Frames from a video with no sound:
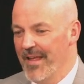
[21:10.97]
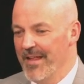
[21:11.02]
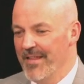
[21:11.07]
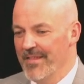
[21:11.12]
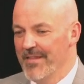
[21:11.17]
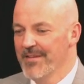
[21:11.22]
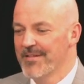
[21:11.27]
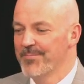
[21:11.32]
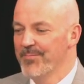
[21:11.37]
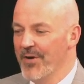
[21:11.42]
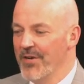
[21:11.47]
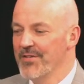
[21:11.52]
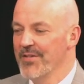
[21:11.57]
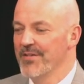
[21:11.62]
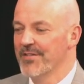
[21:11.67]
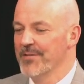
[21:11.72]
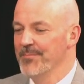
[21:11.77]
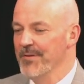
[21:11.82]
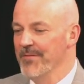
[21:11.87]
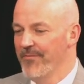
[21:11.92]
this budget
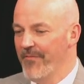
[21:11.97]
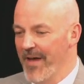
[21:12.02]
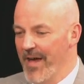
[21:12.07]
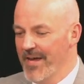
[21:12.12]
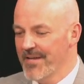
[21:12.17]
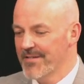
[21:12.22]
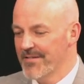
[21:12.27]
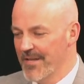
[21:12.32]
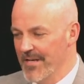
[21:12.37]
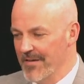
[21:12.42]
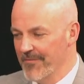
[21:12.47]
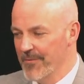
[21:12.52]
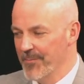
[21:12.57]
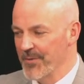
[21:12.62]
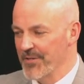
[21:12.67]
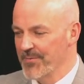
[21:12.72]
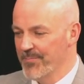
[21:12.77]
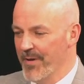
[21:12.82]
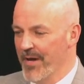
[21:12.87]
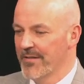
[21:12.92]
is going to be fascinating from the
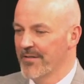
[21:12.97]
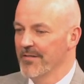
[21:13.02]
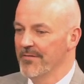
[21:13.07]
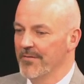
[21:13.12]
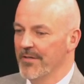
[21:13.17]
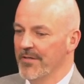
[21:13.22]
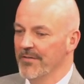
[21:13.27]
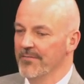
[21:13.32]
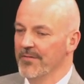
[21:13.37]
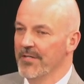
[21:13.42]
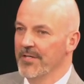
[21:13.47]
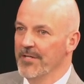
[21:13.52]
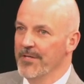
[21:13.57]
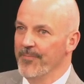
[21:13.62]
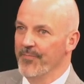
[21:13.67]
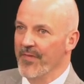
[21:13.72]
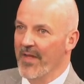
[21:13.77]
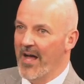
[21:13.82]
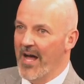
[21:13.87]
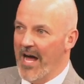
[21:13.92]
perspective of
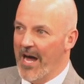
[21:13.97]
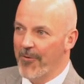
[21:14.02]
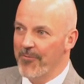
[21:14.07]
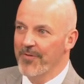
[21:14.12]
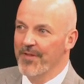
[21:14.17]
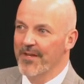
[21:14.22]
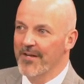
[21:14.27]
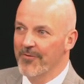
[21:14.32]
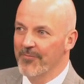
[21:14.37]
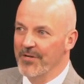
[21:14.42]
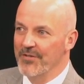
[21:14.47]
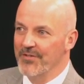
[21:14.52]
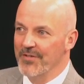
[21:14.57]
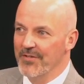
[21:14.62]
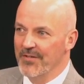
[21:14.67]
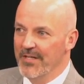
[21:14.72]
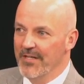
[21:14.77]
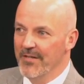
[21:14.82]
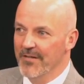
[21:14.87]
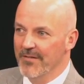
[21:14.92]
how are they going to reach a
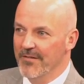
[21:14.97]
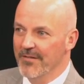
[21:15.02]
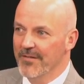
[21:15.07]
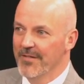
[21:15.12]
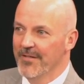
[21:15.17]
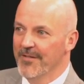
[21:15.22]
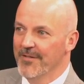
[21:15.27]
deal?